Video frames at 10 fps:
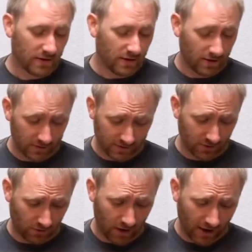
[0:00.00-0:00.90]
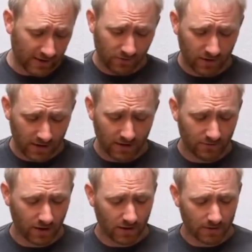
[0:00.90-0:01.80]
So I definitely give
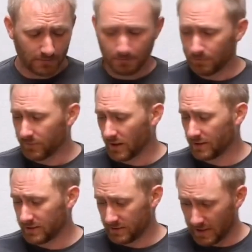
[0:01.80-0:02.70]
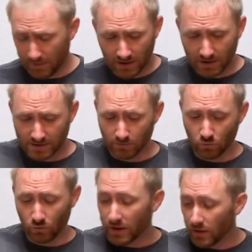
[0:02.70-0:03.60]
TP-Link
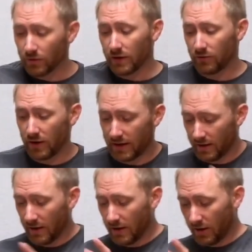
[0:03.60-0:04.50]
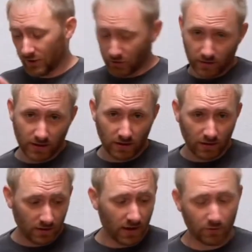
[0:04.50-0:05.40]
some real good credit on doing
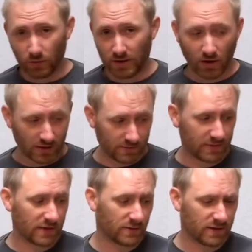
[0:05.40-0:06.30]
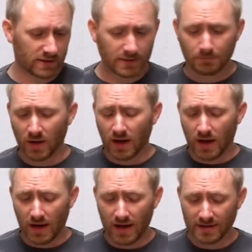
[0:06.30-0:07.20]
a lot of really awesome things with this.
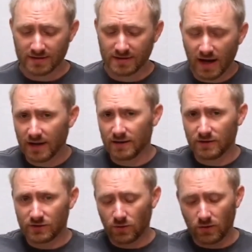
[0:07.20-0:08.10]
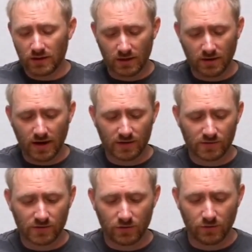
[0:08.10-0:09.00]
It's not so clear
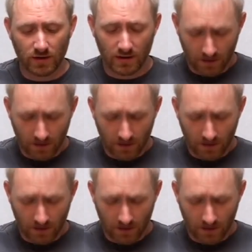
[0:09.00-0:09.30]
as to,